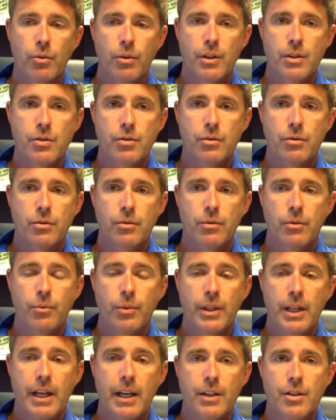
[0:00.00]
and so
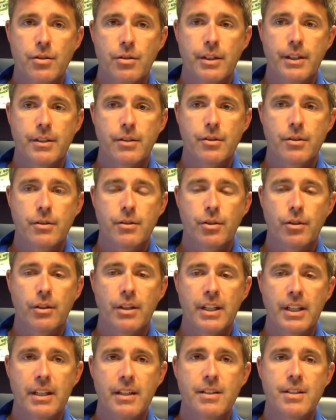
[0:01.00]
we actually took it
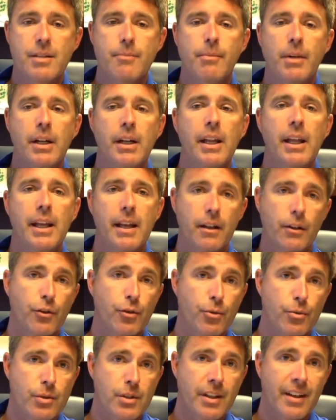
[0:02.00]
easy Monday and
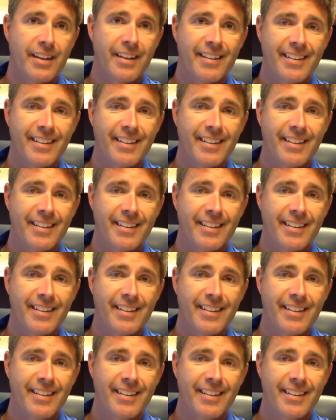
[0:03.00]
Tuesday.